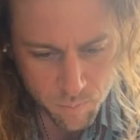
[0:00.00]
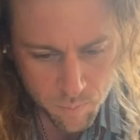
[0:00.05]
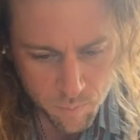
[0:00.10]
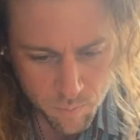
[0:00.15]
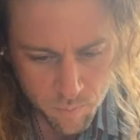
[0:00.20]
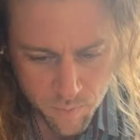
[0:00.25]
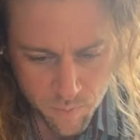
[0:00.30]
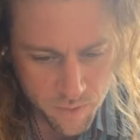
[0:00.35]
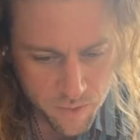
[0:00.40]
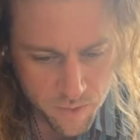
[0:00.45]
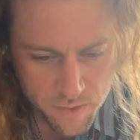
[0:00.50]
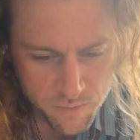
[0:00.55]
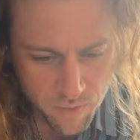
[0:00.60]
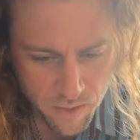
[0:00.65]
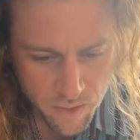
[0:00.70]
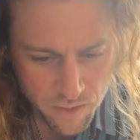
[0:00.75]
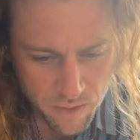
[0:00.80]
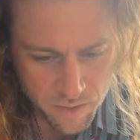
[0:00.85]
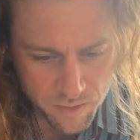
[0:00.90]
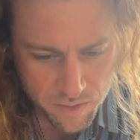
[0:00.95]
this
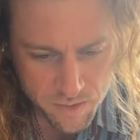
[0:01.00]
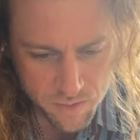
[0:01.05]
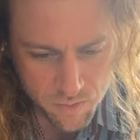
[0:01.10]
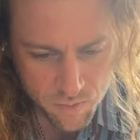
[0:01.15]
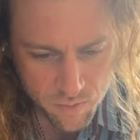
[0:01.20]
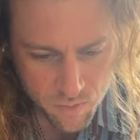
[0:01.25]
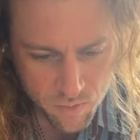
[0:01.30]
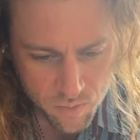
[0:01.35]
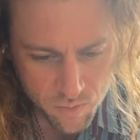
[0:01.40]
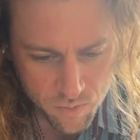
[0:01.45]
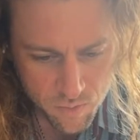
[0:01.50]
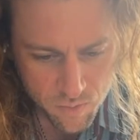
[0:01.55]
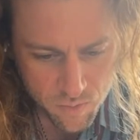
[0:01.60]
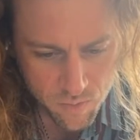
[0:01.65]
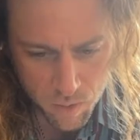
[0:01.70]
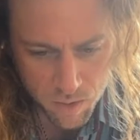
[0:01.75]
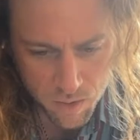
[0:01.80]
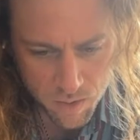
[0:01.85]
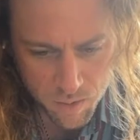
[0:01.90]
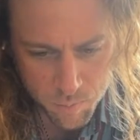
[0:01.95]
file. This thing didn't
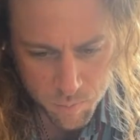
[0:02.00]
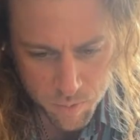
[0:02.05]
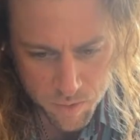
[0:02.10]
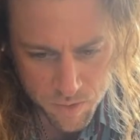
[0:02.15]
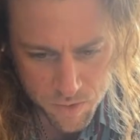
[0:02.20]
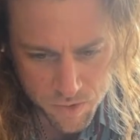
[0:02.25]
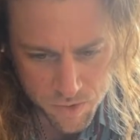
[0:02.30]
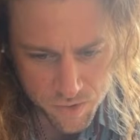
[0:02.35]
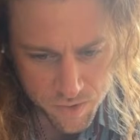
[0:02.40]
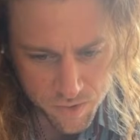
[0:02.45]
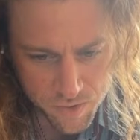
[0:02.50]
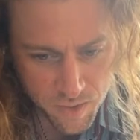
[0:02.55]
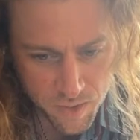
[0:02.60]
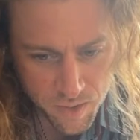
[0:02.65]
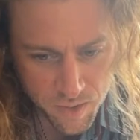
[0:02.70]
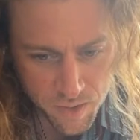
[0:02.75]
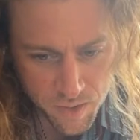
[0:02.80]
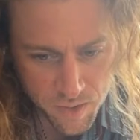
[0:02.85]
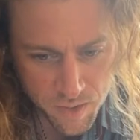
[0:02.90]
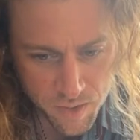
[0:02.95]
work. Computers,
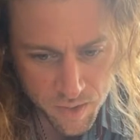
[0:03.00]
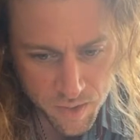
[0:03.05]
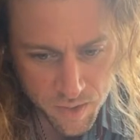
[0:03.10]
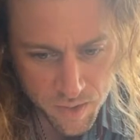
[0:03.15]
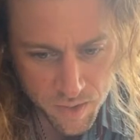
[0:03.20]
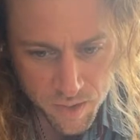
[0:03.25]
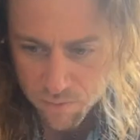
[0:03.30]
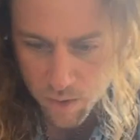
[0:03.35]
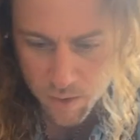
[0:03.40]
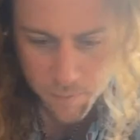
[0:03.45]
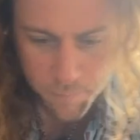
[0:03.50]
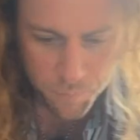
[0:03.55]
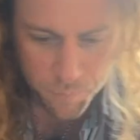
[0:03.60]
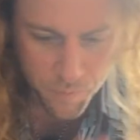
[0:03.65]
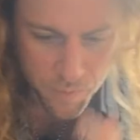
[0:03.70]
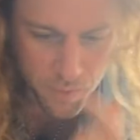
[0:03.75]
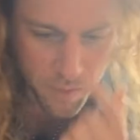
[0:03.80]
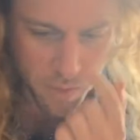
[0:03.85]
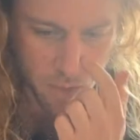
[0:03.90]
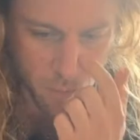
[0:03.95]
they never work
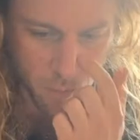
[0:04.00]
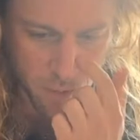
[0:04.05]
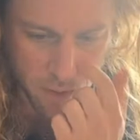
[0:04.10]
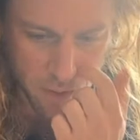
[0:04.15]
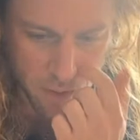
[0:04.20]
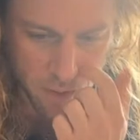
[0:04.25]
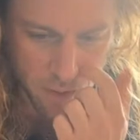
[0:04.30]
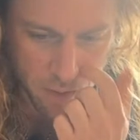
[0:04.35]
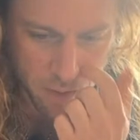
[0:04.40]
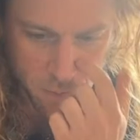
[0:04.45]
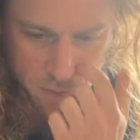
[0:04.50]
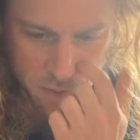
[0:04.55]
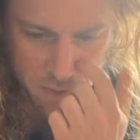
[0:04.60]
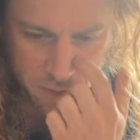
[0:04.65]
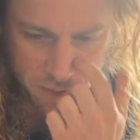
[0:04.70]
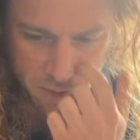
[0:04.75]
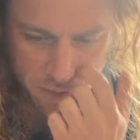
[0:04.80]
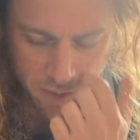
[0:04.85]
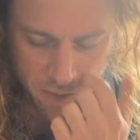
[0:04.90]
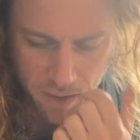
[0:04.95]
the way that I want.
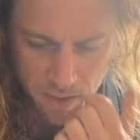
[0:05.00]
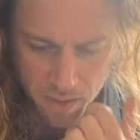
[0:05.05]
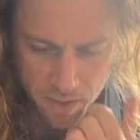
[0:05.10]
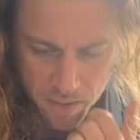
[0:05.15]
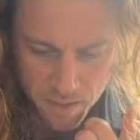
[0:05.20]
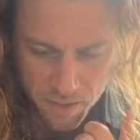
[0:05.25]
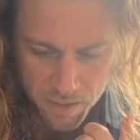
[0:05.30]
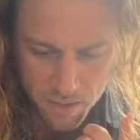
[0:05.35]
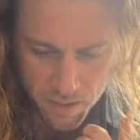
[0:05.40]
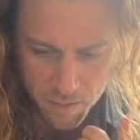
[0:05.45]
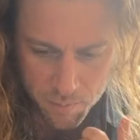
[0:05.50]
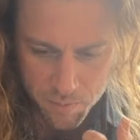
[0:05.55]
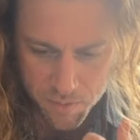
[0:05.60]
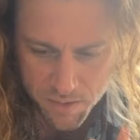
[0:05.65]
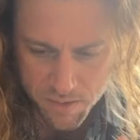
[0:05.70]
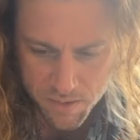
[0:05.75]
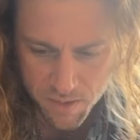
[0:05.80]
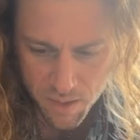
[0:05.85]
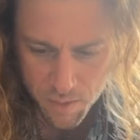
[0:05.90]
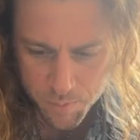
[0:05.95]
I'm gonna
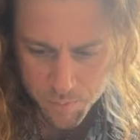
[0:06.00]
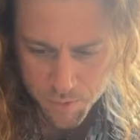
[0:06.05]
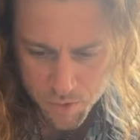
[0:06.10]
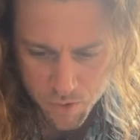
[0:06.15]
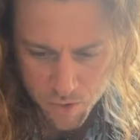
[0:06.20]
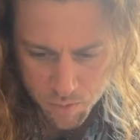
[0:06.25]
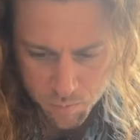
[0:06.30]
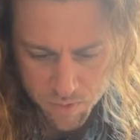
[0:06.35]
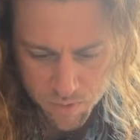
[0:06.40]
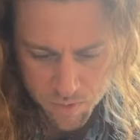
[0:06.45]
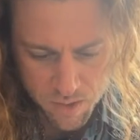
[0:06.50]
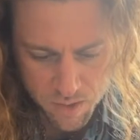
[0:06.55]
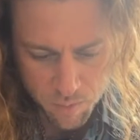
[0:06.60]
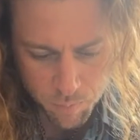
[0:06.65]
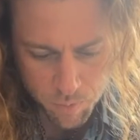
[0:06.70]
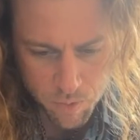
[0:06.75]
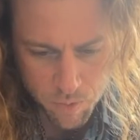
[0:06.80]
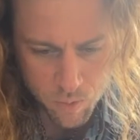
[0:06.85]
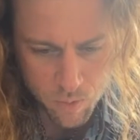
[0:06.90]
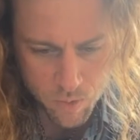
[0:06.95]
stop streaming, stop
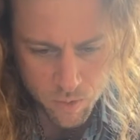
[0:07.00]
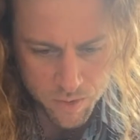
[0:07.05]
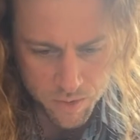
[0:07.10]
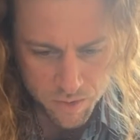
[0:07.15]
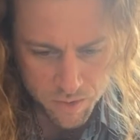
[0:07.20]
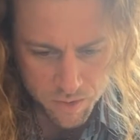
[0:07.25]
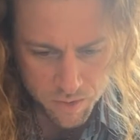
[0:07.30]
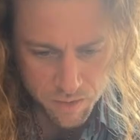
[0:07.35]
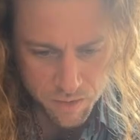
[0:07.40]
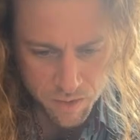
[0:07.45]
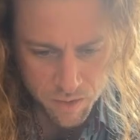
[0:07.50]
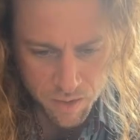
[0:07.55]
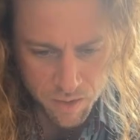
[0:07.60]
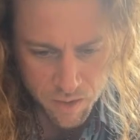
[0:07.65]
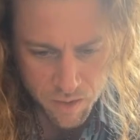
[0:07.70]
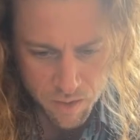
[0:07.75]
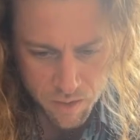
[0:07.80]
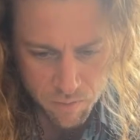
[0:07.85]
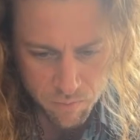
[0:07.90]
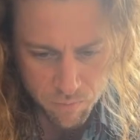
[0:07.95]
recording
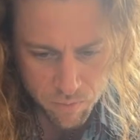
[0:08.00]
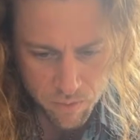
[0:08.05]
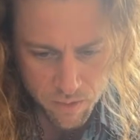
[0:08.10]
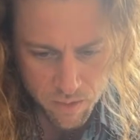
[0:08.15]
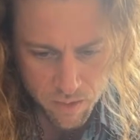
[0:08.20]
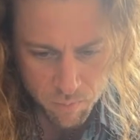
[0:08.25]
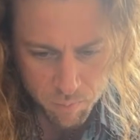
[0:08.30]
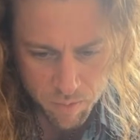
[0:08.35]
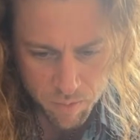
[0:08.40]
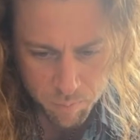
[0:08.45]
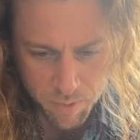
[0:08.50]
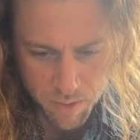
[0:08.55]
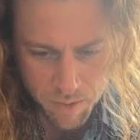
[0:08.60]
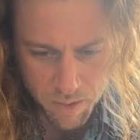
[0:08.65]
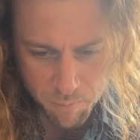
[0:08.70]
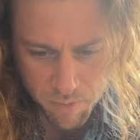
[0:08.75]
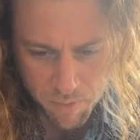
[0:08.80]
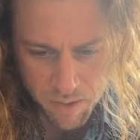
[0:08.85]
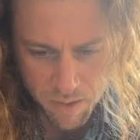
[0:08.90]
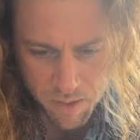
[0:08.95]
for a little bit, but I
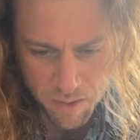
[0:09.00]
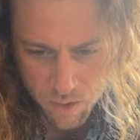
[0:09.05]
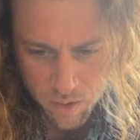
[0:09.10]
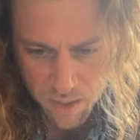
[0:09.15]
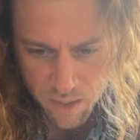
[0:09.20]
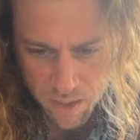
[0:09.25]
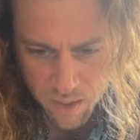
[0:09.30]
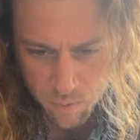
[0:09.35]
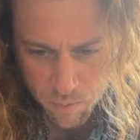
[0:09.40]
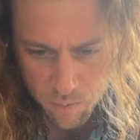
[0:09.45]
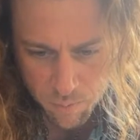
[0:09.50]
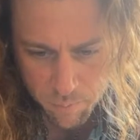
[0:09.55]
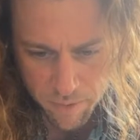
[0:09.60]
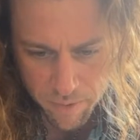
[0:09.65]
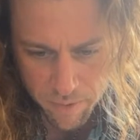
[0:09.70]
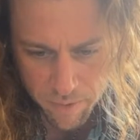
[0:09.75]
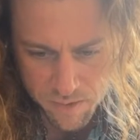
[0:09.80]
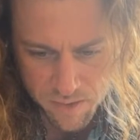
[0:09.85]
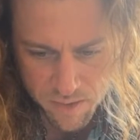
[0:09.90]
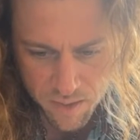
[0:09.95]
may do it again when I'm
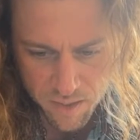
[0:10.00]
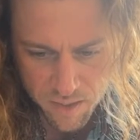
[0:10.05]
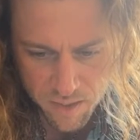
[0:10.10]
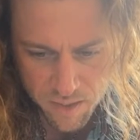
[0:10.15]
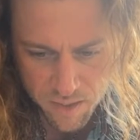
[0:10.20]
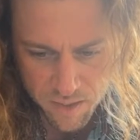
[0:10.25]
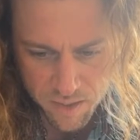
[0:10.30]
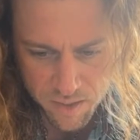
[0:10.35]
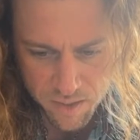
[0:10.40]
outside.